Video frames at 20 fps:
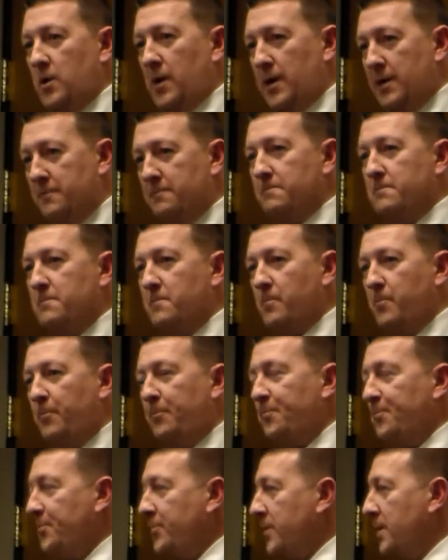Right?
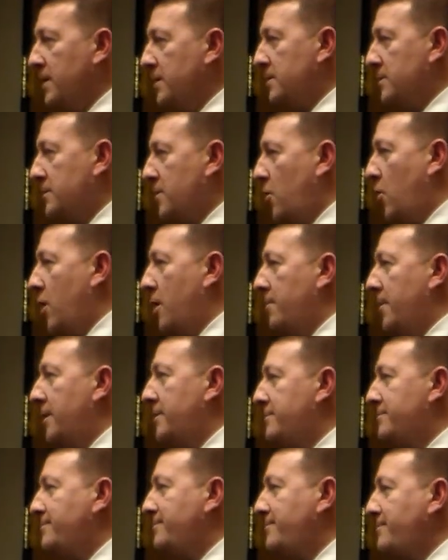Karma.
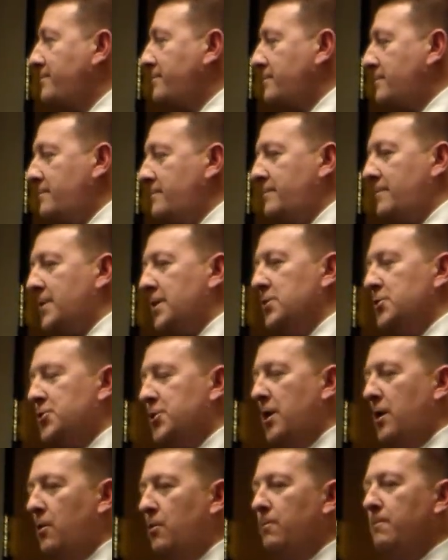
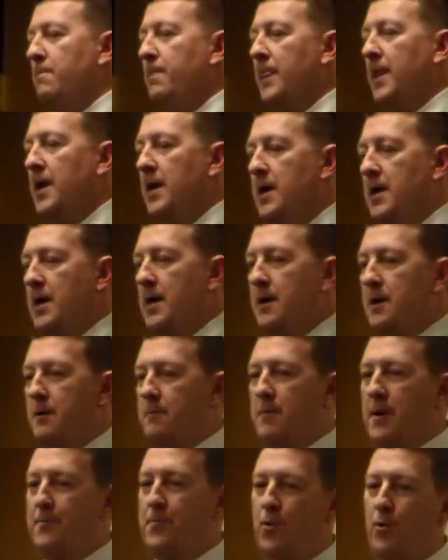So
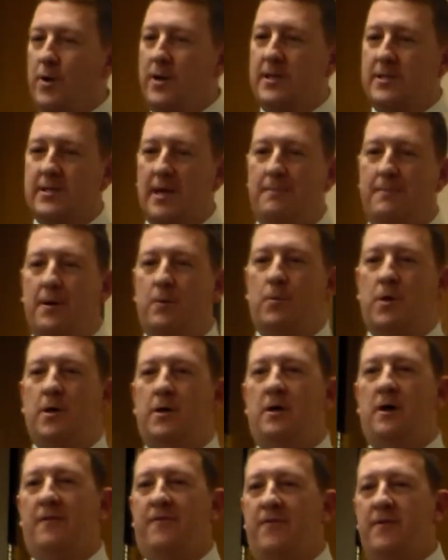my point is, I've been with
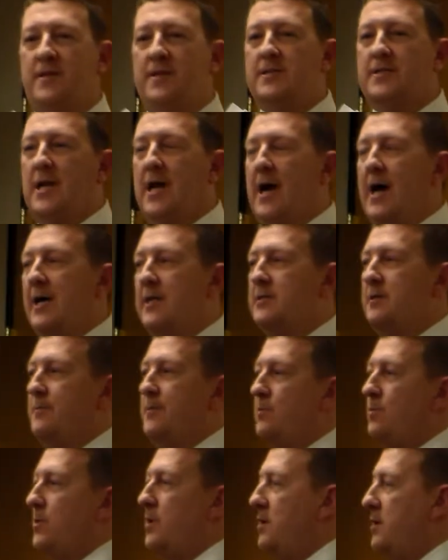enough of these guys. I've
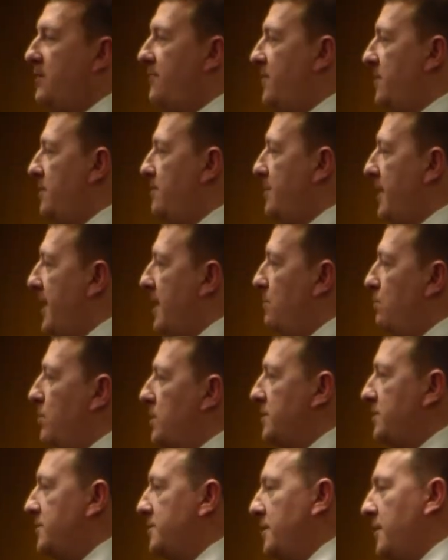been with enough of the bad
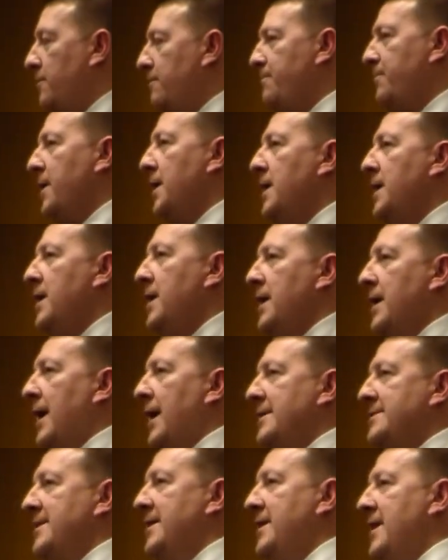ones. So
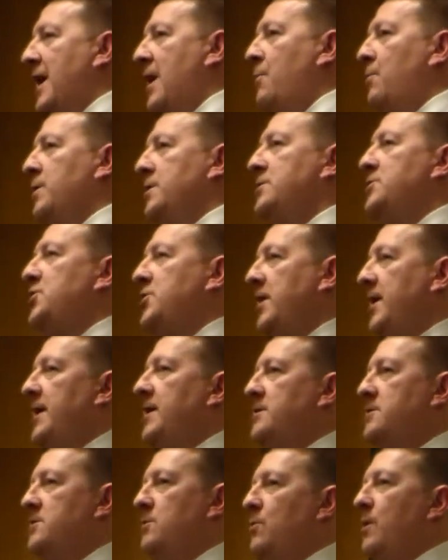I said, I want to
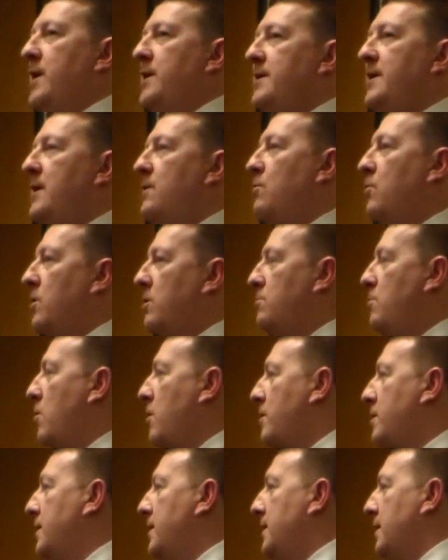change the way network
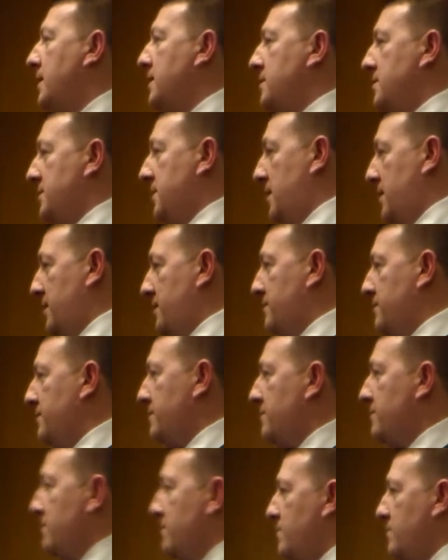marketing is done,
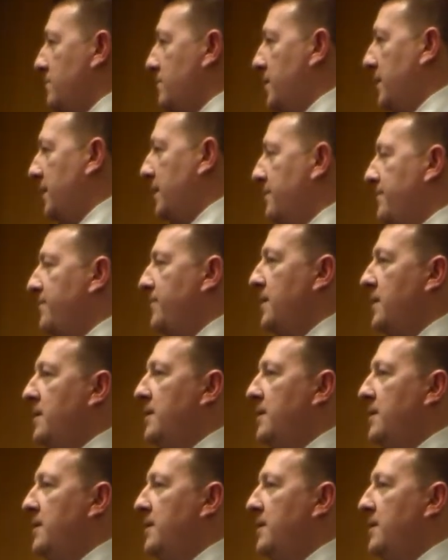right?